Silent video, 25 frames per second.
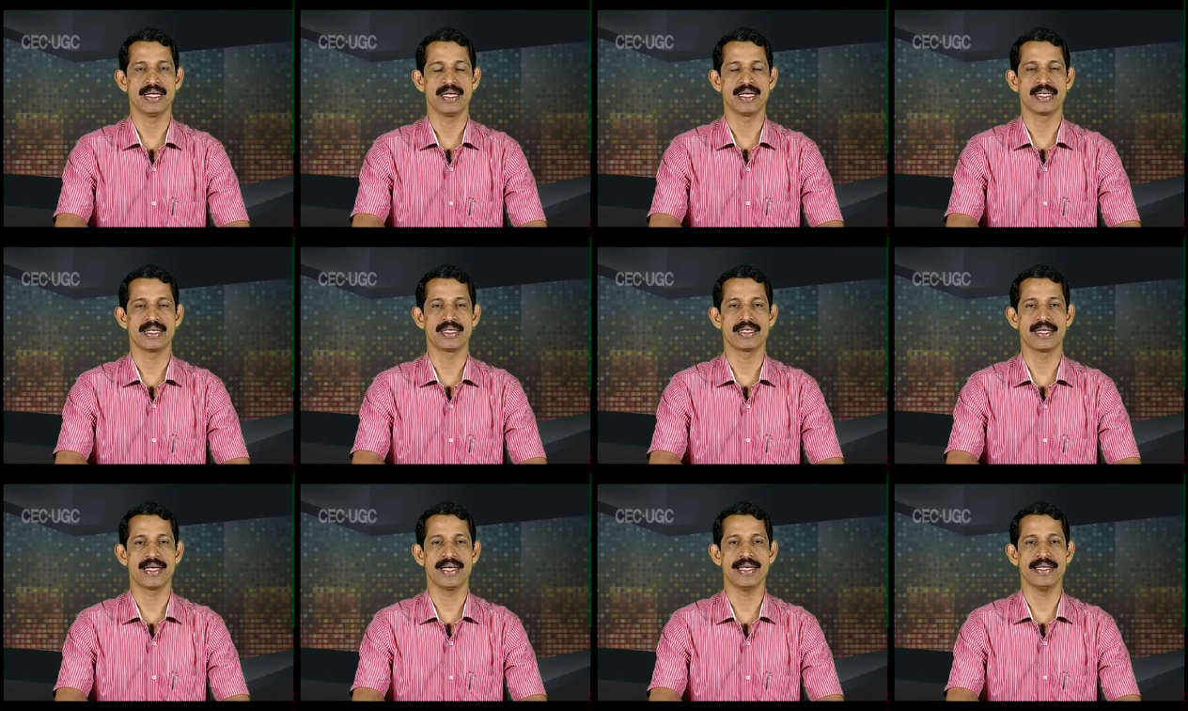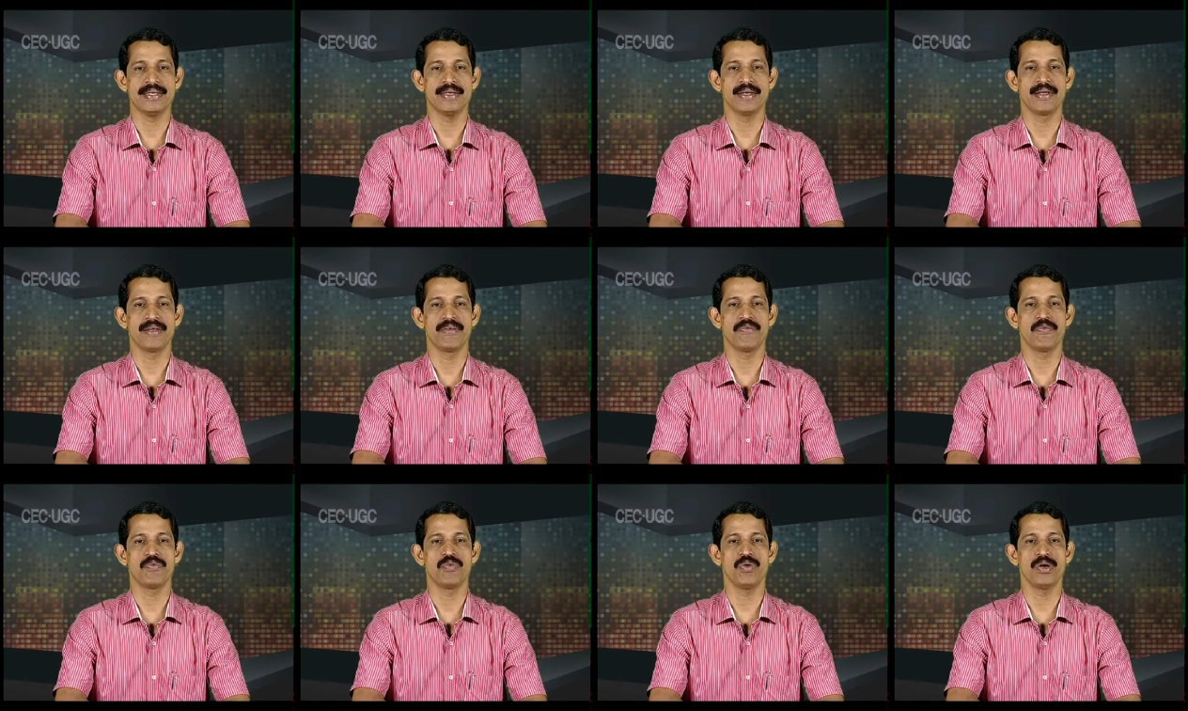great
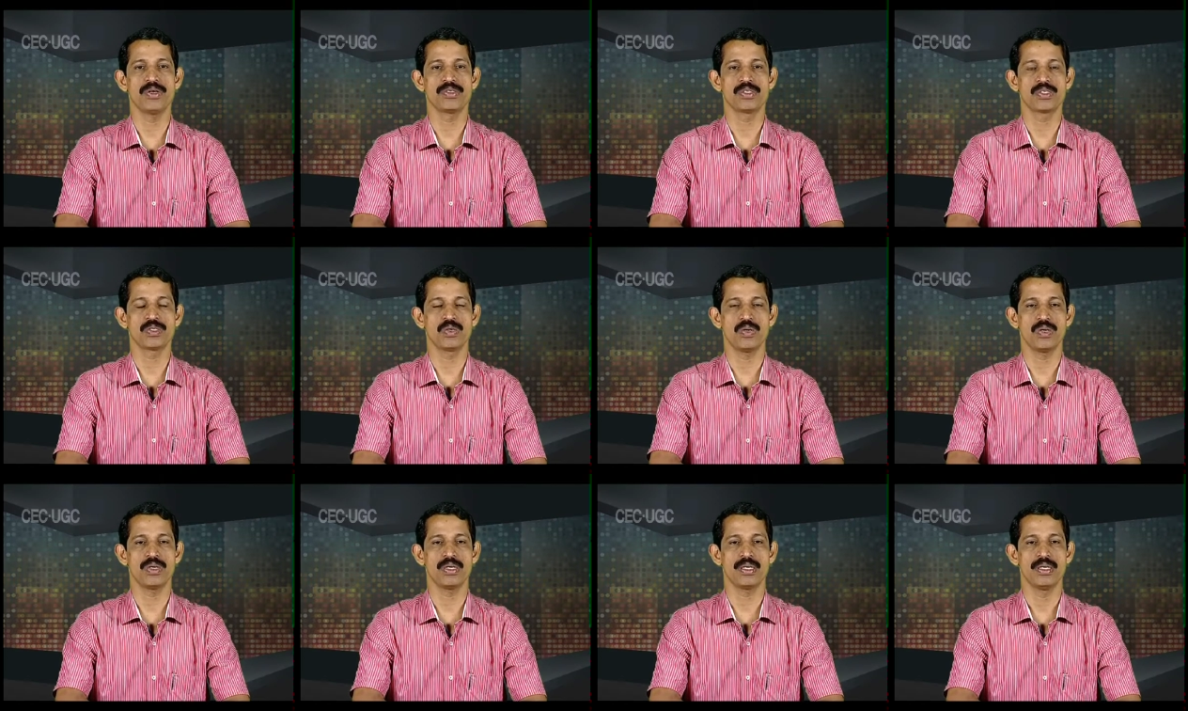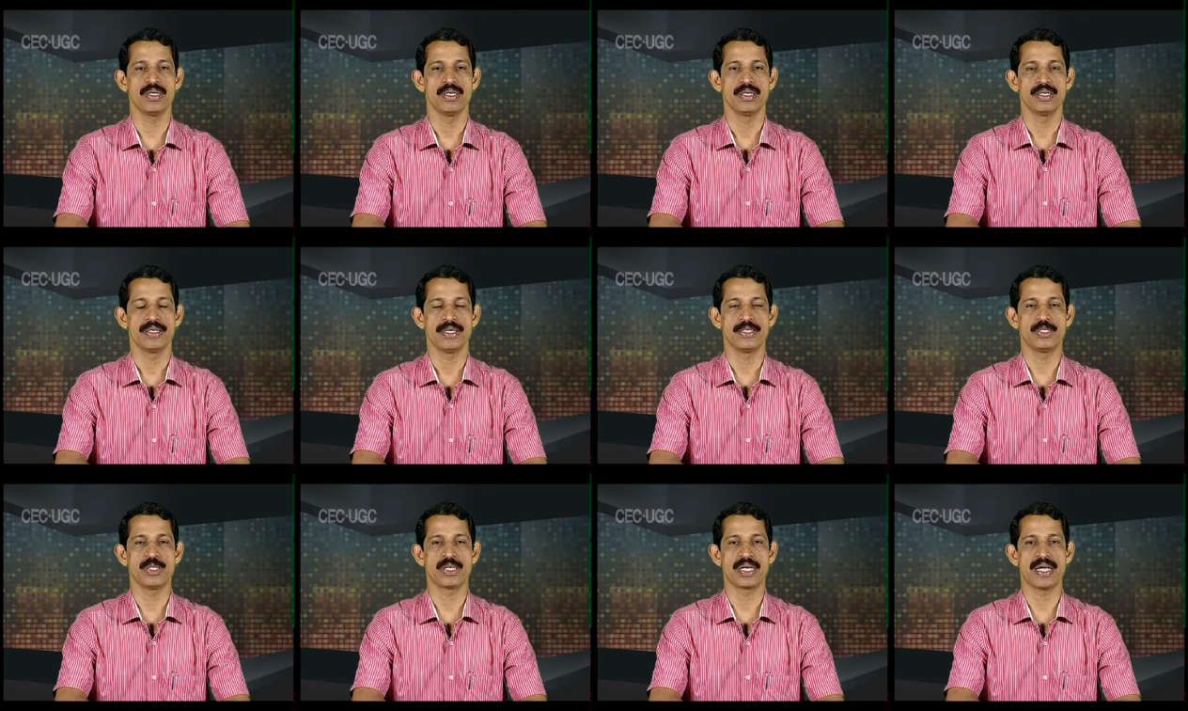influence on
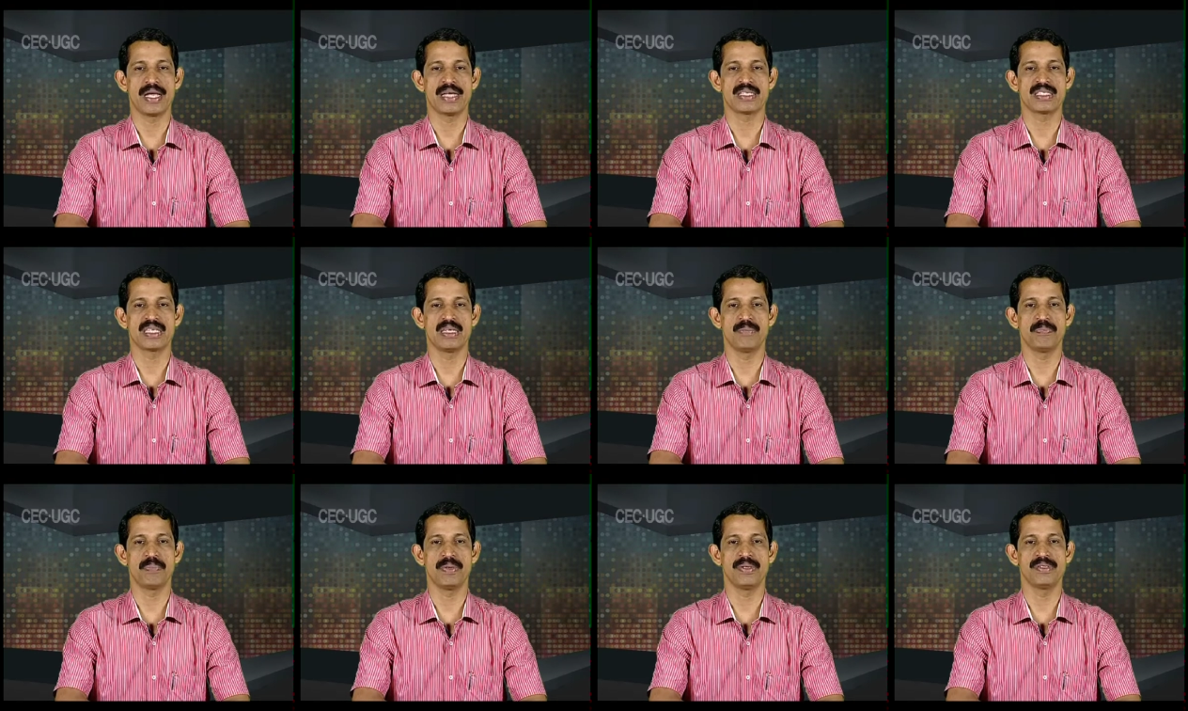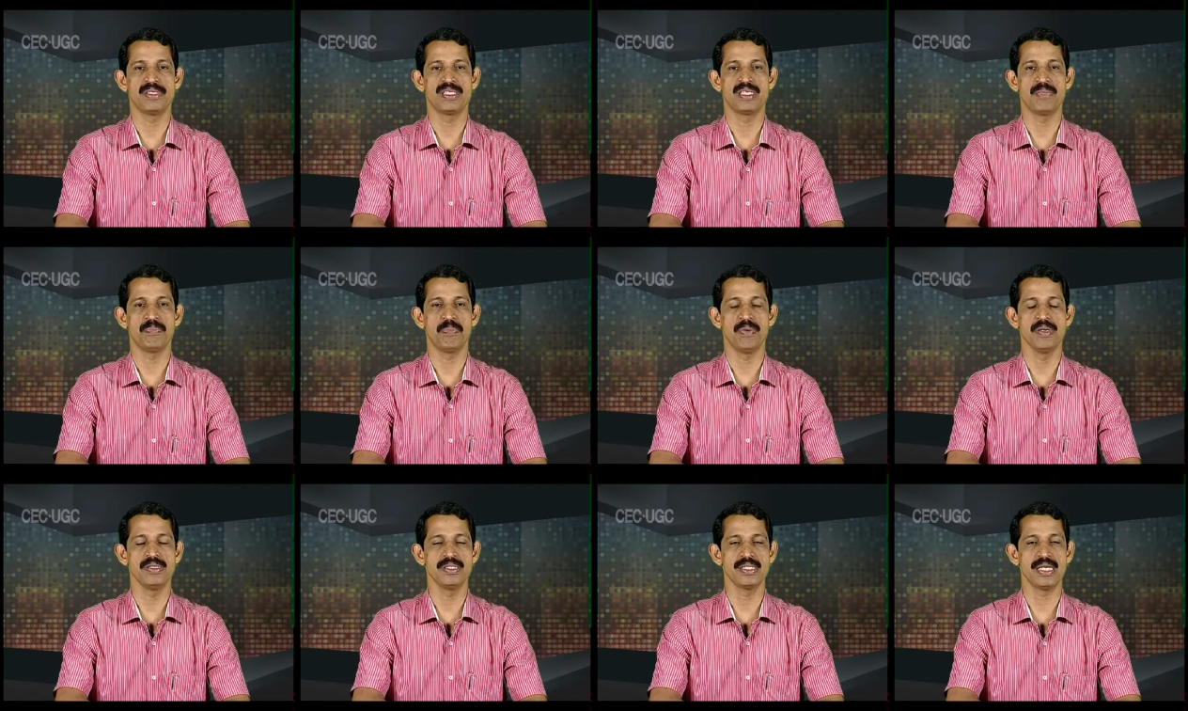educational
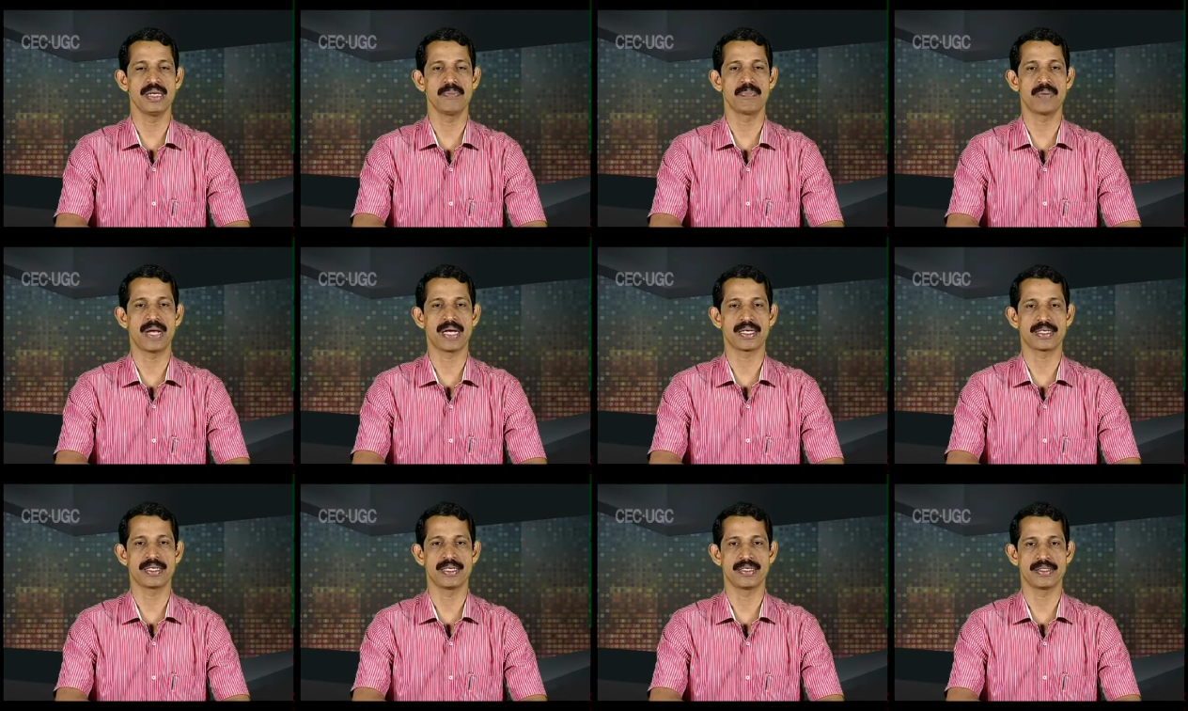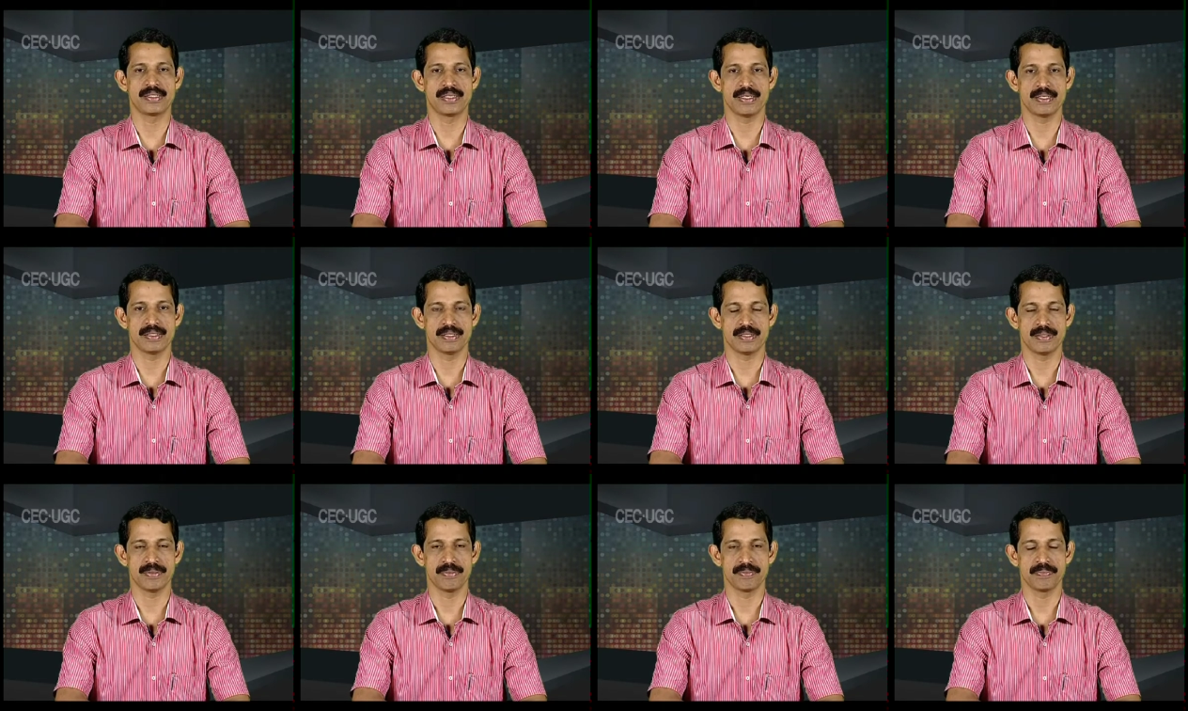principles and
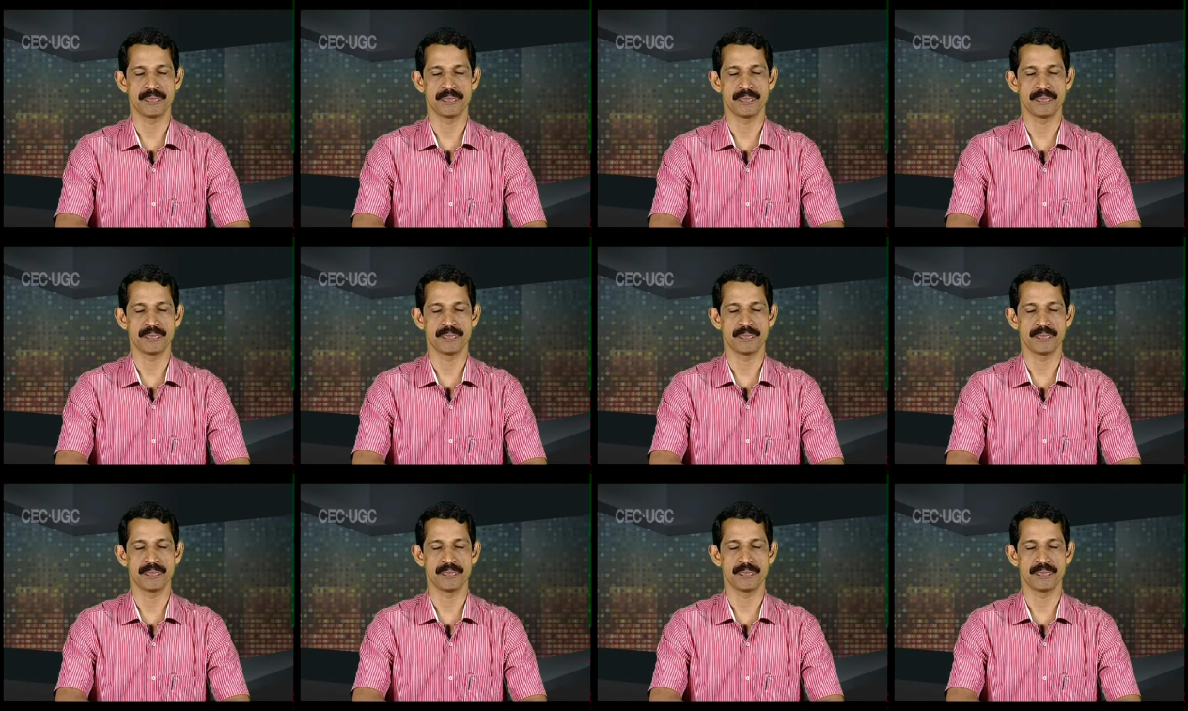practices